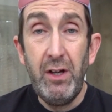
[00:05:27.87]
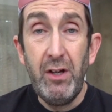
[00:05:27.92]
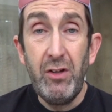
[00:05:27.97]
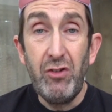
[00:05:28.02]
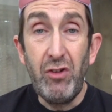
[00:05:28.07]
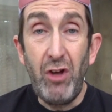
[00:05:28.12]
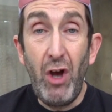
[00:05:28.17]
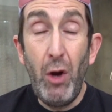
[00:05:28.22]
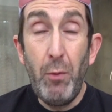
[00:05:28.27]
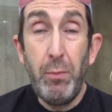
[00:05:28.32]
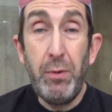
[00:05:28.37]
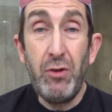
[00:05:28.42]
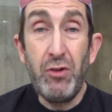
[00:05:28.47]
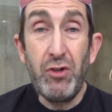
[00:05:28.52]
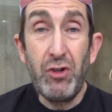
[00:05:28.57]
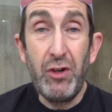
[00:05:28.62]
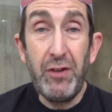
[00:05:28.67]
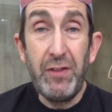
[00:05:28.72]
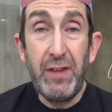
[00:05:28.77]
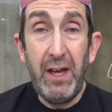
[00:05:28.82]
So I hope you
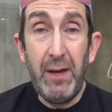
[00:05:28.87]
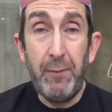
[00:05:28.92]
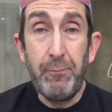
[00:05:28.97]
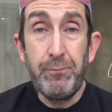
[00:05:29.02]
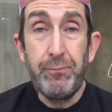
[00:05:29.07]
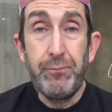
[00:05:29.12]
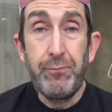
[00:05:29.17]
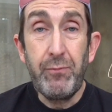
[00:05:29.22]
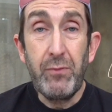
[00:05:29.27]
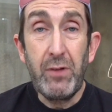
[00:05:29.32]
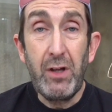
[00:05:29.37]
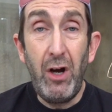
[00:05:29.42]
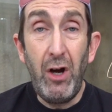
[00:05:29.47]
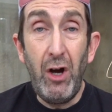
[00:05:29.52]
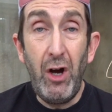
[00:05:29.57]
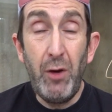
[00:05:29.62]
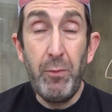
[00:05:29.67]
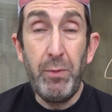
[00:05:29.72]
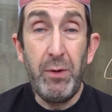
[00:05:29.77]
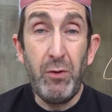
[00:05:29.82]
enjoyed that.
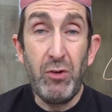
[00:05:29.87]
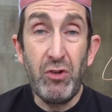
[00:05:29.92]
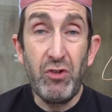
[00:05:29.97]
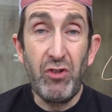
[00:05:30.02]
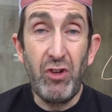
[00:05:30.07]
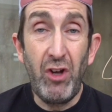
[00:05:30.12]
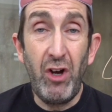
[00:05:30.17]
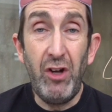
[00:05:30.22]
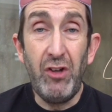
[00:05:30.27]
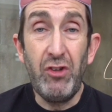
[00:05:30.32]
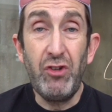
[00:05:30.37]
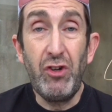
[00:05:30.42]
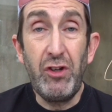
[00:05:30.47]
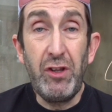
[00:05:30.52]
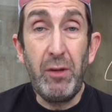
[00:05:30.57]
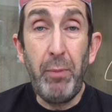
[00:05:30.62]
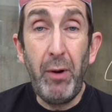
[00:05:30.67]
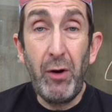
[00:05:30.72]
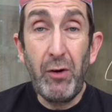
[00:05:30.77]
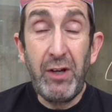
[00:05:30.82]
I hope you start enjoying
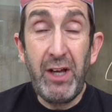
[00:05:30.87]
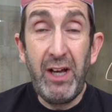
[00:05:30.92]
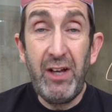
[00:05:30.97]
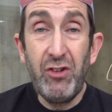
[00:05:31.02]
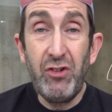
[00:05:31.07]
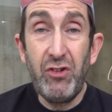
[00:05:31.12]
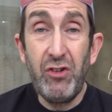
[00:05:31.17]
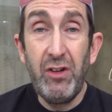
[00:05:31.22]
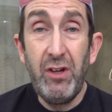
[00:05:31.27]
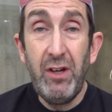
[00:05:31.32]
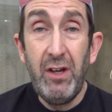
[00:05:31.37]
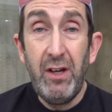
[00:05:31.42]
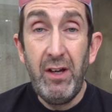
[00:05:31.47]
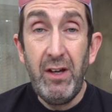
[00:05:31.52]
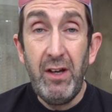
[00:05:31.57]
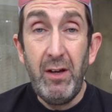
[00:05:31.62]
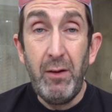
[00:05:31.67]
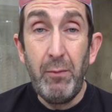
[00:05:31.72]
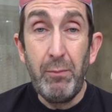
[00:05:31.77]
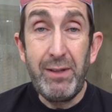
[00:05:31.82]
the podcast.
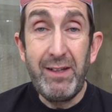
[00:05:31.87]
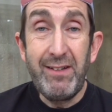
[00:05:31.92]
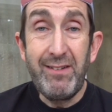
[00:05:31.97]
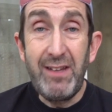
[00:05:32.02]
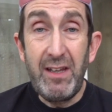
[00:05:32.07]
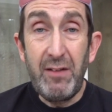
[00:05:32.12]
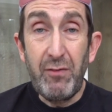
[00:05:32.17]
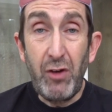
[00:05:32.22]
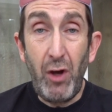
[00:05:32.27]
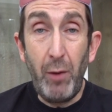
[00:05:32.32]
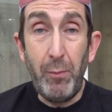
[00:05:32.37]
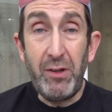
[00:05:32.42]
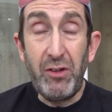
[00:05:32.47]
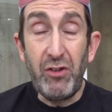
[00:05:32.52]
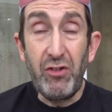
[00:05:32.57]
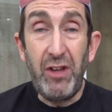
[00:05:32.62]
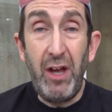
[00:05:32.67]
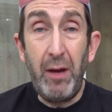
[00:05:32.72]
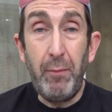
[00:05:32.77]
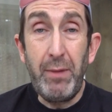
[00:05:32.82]
Please leave
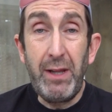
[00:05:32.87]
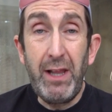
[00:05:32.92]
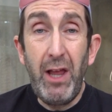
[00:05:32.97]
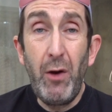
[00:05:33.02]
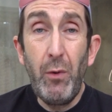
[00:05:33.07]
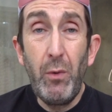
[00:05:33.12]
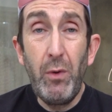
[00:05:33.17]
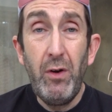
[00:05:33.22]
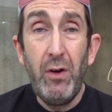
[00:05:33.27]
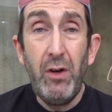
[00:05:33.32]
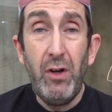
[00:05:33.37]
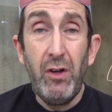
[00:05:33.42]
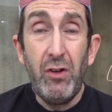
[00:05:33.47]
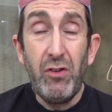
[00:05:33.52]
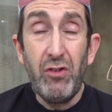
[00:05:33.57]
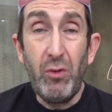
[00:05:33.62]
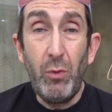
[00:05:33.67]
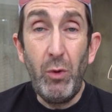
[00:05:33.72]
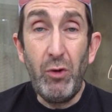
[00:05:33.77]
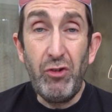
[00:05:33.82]
comments down below.
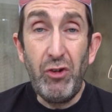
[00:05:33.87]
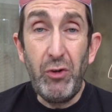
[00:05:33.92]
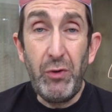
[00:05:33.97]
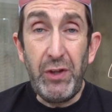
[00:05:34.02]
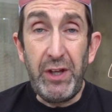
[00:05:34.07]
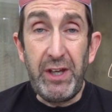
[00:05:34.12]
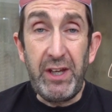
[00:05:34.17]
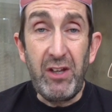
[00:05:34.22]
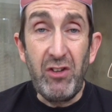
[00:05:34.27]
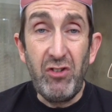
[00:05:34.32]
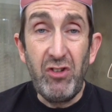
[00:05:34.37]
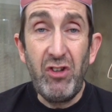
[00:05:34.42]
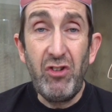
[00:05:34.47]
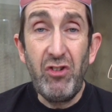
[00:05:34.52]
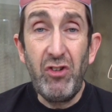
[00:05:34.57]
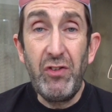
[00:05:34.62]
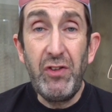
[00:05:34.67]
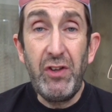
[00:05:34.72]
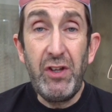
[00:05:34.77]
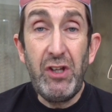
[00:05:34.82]
So what do you think? Is this
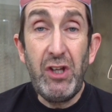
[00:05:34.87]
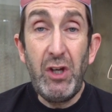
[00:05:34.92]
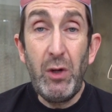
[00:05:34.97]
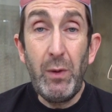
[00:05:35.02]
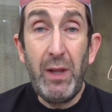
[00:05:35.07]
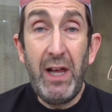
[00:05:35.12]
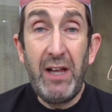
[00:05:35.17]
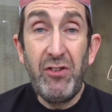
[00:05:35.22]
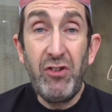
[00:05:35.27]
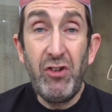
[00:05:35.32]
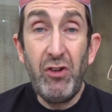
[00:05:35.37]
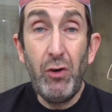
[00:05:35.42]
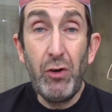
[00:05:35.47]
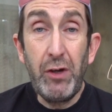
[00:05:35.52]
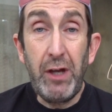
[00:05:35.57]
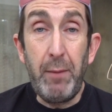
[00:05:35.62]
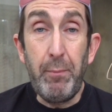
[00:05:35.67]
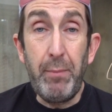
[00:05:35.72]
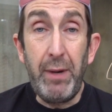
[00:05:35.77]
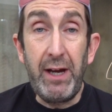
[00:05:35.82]
something you will add to your
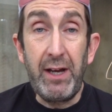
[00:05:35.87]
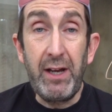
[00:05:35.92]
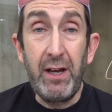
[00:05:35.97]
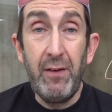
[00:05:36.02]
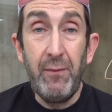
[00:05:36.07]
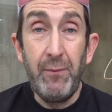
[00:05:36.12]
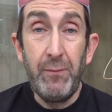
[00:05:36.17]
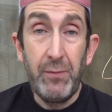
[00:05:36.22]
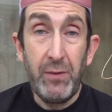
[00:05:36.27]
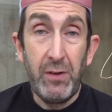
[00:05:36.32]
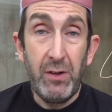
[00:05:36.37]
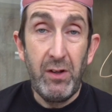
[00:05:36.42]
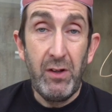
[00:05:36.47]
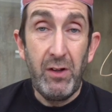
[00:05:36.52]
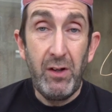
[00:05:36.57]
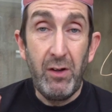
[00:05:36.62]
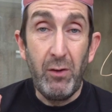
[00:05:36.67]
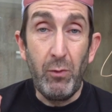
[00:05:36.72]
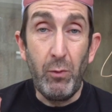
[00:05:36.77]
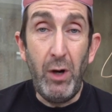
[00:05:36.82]
kit bag?
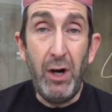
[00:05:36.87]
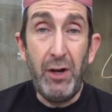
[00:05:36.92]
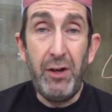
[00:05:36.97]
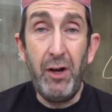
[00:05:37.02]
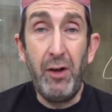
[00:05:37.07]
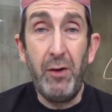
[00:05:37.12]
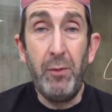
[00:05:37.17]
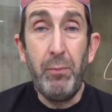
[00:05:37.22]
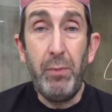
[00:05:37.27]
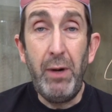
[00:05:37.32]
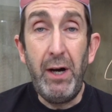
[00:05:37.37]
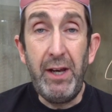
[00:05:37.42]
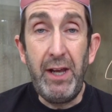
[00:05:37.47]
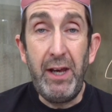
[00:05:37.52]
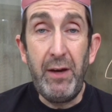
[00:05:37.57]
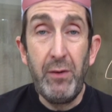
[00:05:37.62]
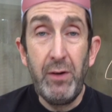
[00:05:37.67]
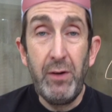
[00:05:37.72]
Right on, bye now.